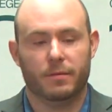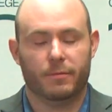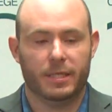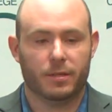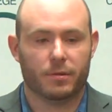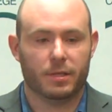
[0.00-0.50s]

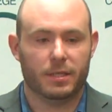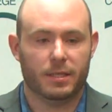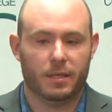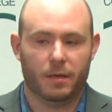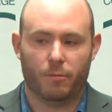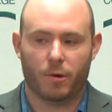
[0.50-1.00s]

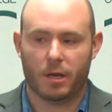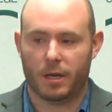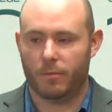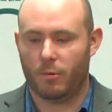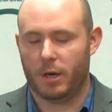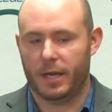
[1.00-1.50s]
resources to
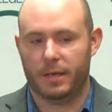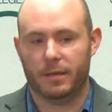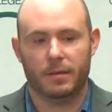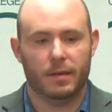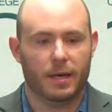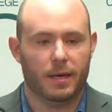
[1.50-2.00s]

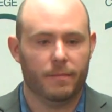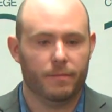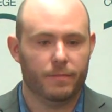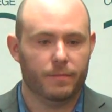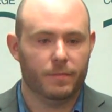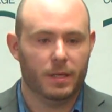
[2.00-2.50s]
one-on-one, um,